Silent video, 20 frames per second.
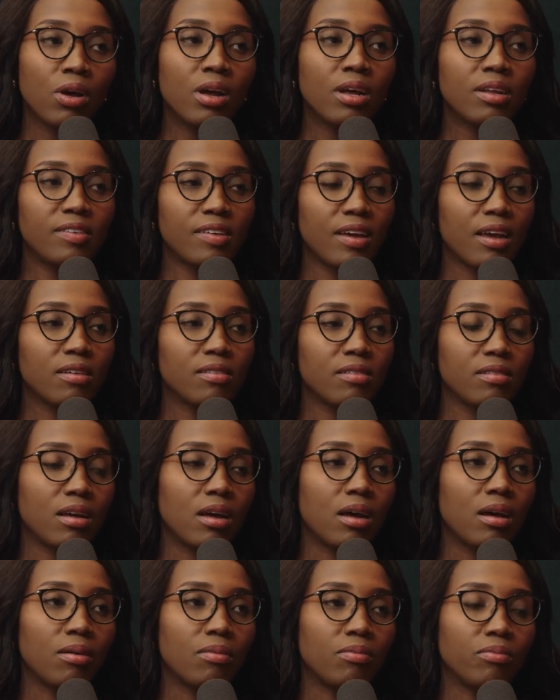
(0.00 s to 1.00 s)
tax
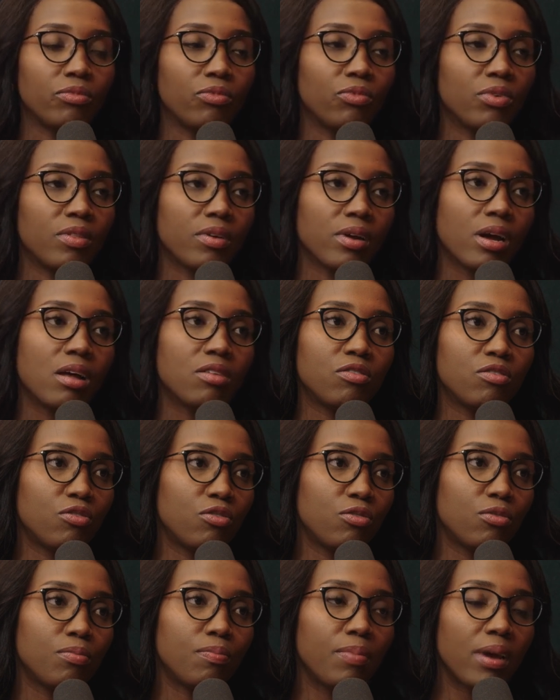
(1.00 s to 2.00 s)
with regards
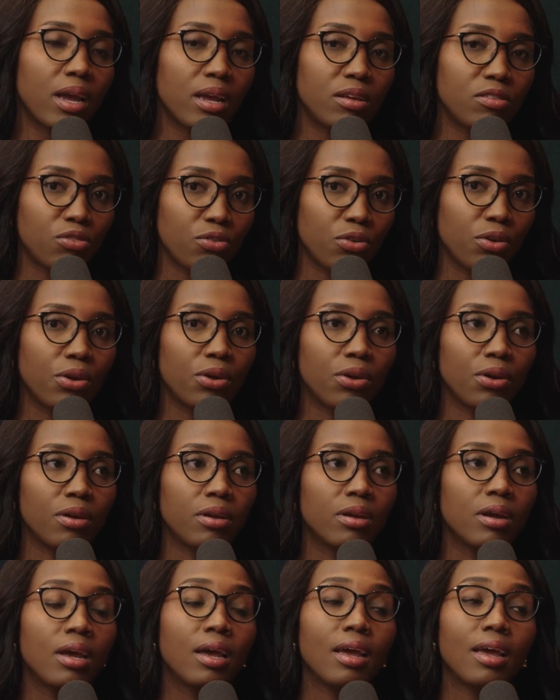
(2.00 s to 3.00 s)
to pay as you earn
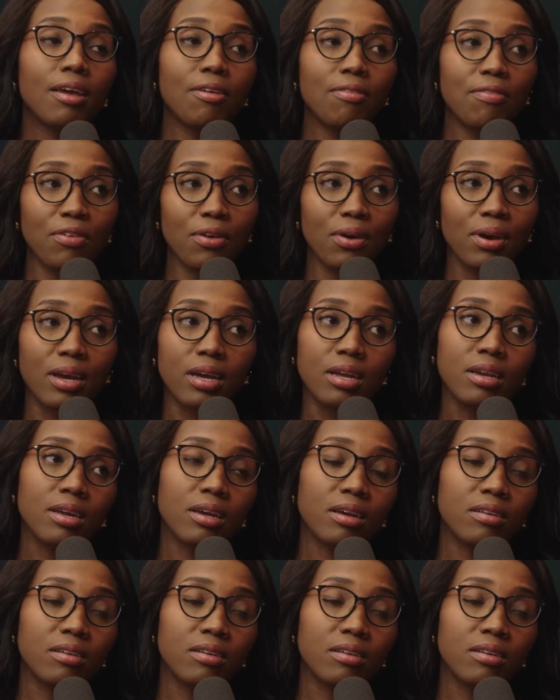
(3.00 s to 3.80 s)
if you are earning a